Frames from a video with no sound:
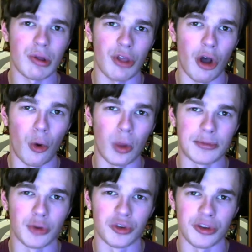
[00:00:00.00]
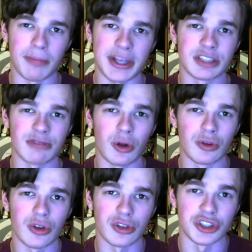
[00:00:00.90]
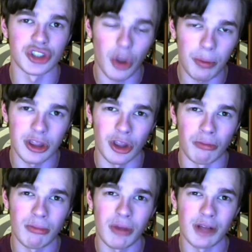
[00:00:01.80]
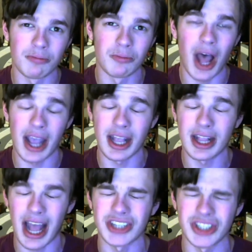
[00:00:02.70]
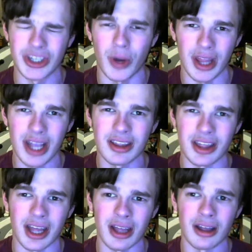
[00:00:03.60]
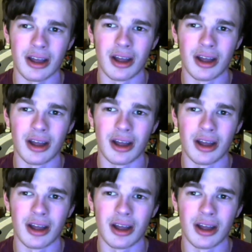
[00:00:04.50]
the whole episode was based around the doctor stopping them. I actually quite liked that.